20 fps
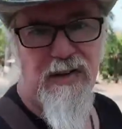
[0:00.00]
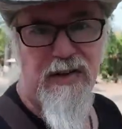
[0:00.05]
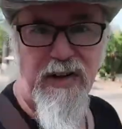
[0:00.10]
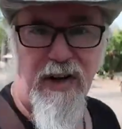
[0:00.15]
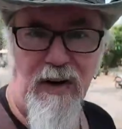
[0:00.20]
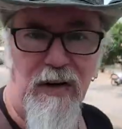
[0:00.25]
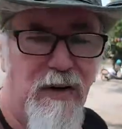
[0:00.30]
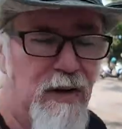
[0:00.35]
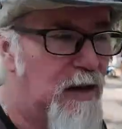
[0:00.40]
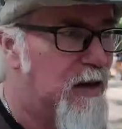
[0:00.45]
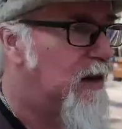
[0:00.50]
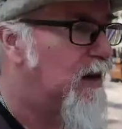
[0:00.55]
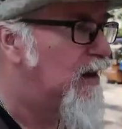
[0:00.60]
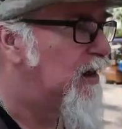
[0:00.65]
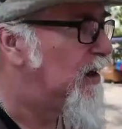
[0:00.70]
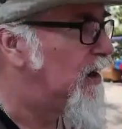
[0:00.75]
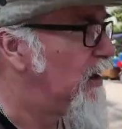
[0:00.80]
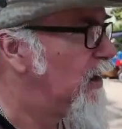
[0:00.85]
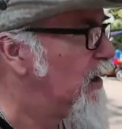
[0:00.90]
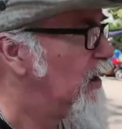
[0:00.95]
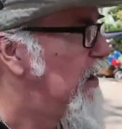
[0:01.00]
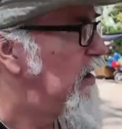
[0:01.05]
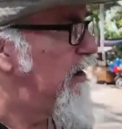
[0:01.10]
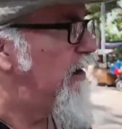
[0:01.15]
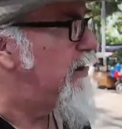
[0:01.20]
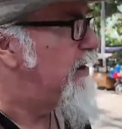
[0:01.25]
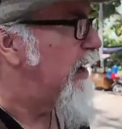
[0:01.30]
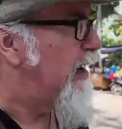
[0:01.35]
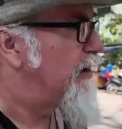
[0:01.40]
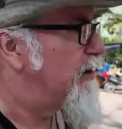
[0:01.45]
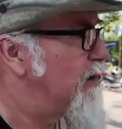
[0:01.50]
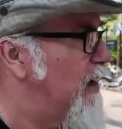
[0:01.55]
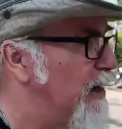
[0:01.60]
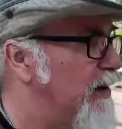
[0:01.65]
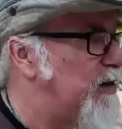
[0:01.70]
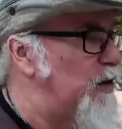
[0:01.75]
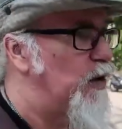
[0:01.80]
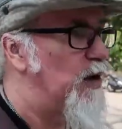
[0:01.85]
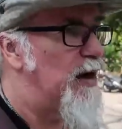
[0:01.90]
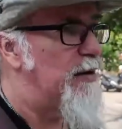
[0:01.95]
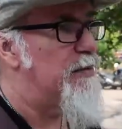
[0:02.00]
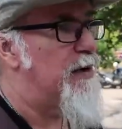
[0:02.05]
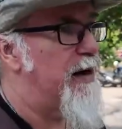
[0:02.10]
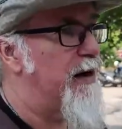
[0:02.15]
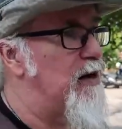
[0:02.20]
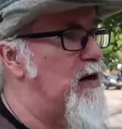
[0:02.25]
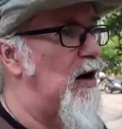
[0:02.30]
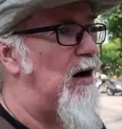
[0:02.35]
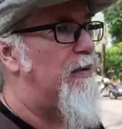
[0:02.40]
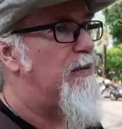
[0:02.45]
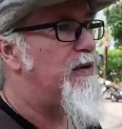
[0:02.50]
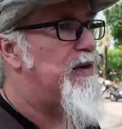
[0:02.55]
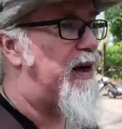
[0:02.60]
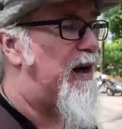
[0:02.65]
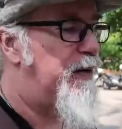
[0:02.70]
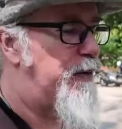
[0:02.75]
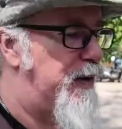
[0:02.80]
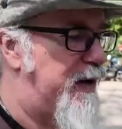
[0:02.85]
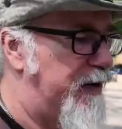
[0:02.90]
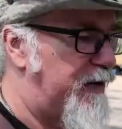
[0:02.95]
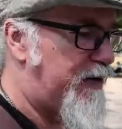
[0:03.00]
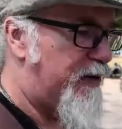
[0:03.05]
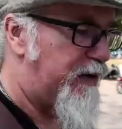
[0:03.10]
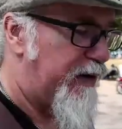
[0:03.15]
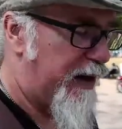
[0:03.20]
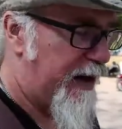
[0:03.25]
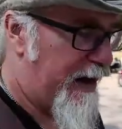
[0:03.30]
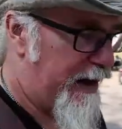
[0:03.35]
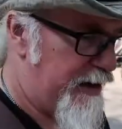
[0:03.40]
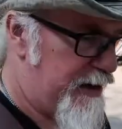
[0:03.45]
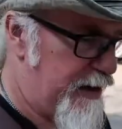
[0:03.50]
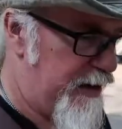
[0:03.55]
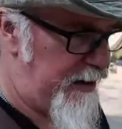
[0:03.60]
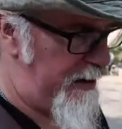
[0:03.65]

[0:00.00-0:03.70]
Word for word: So I, I, do get my carbs that way for that.